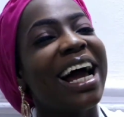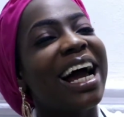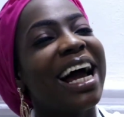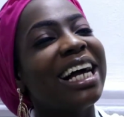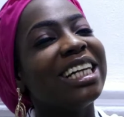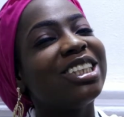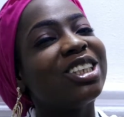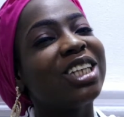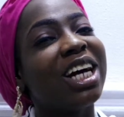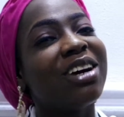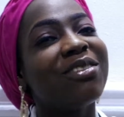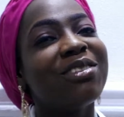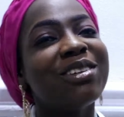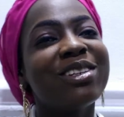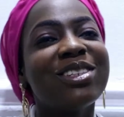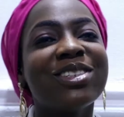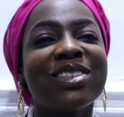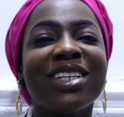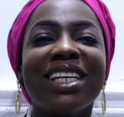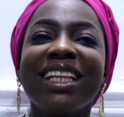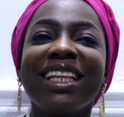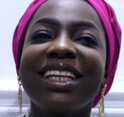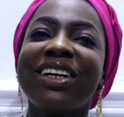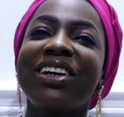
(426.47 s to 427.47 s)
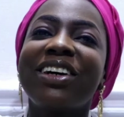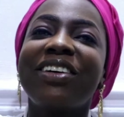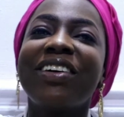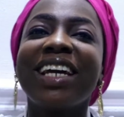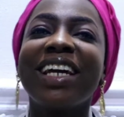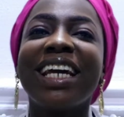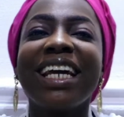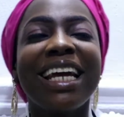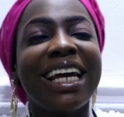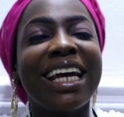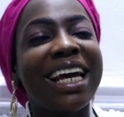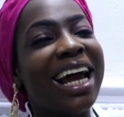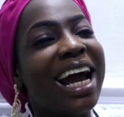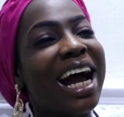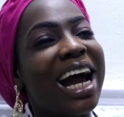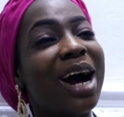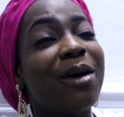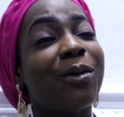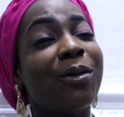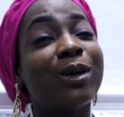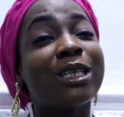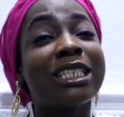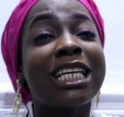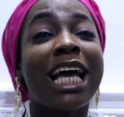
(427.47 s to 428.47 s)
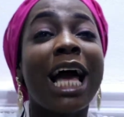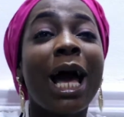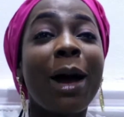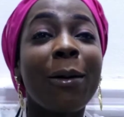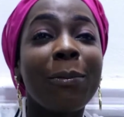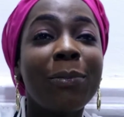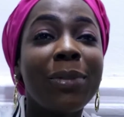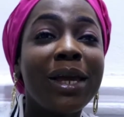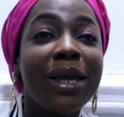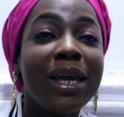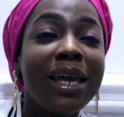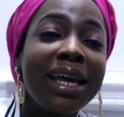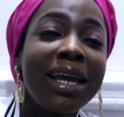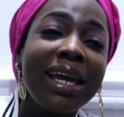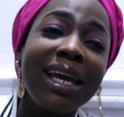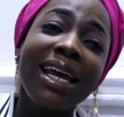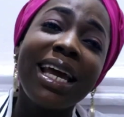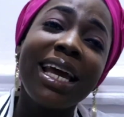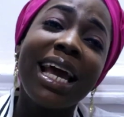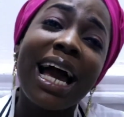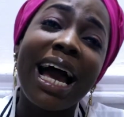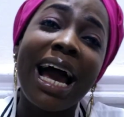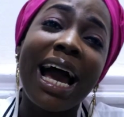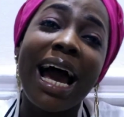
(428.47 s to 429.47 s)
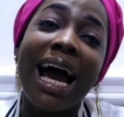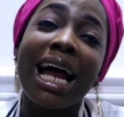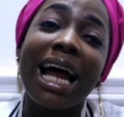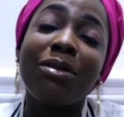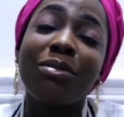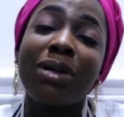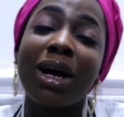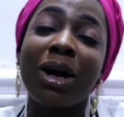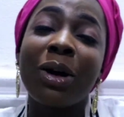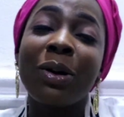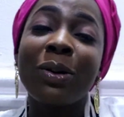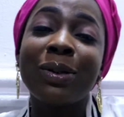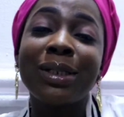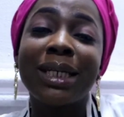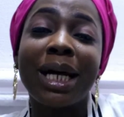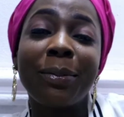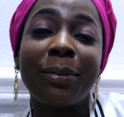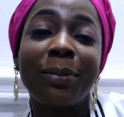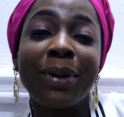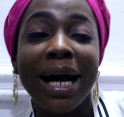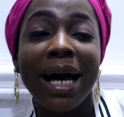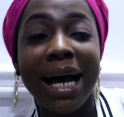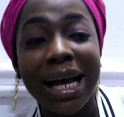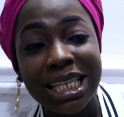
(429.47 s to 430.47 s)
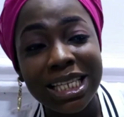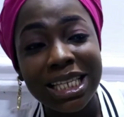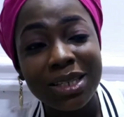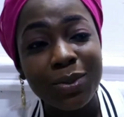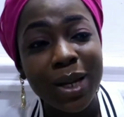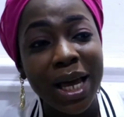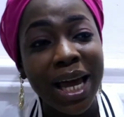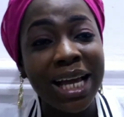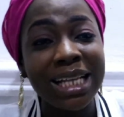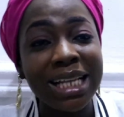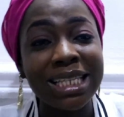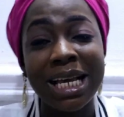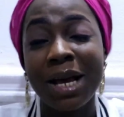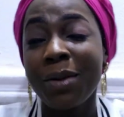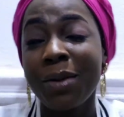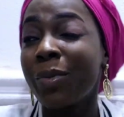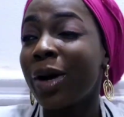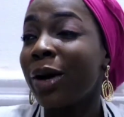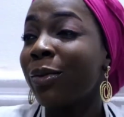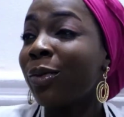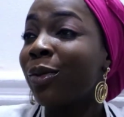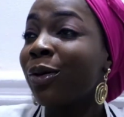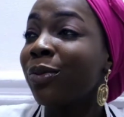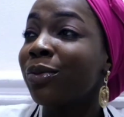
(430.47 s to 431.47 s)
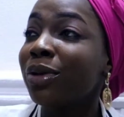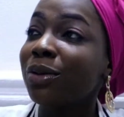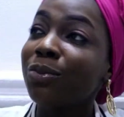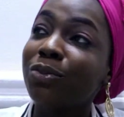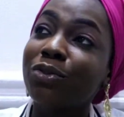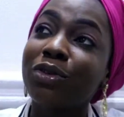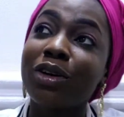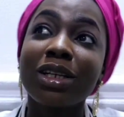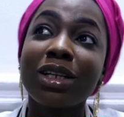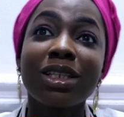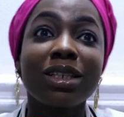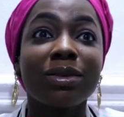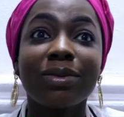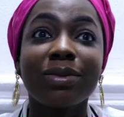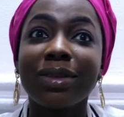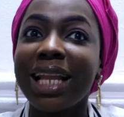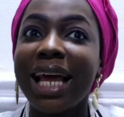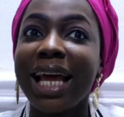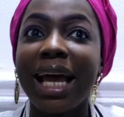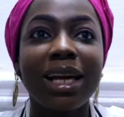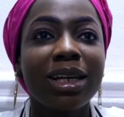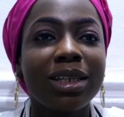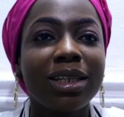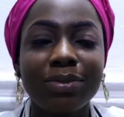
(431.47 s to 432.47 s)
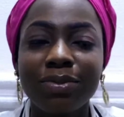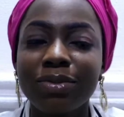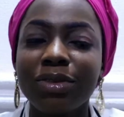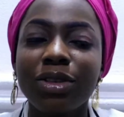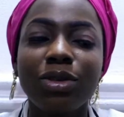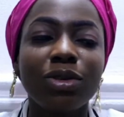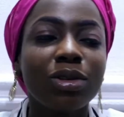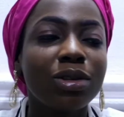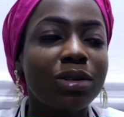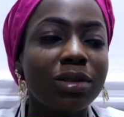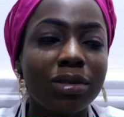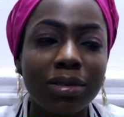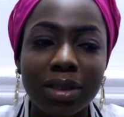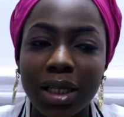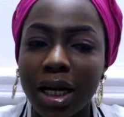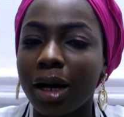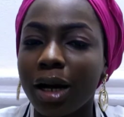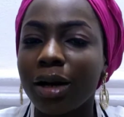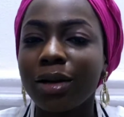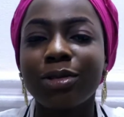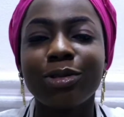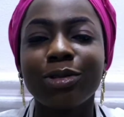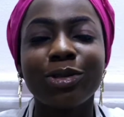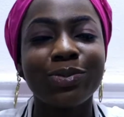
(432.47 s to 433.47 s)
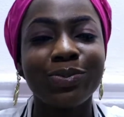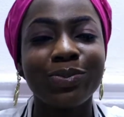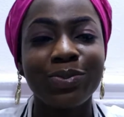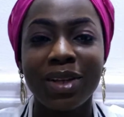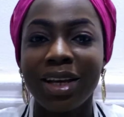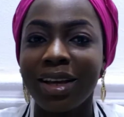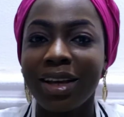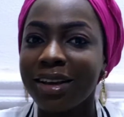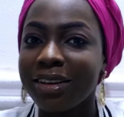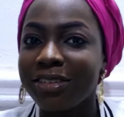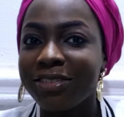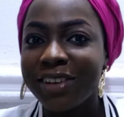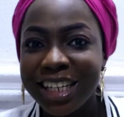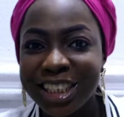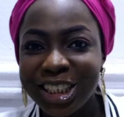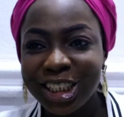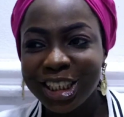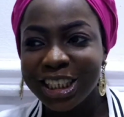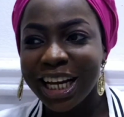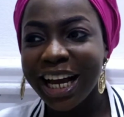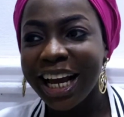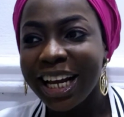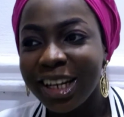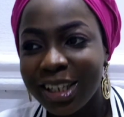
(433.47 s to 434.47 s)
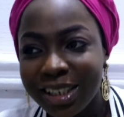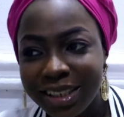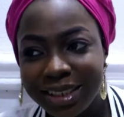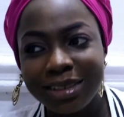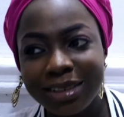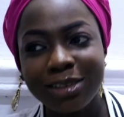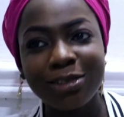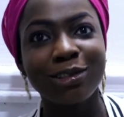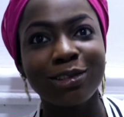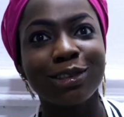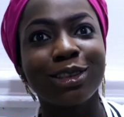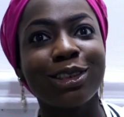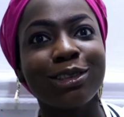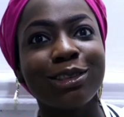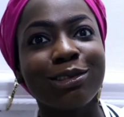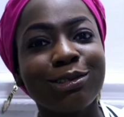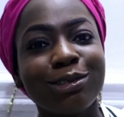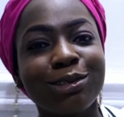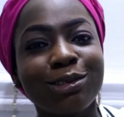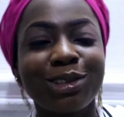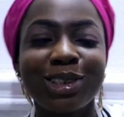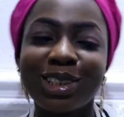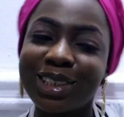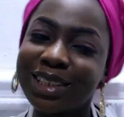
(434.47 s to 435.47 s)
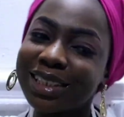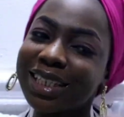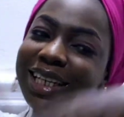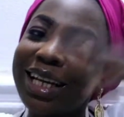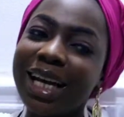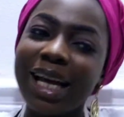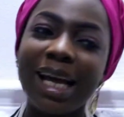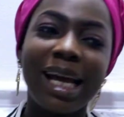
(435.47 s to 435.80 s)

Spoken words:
I traveled to Ilorin. I was happy. I had my own apartment. My mommy brought, like, now first child chronicles,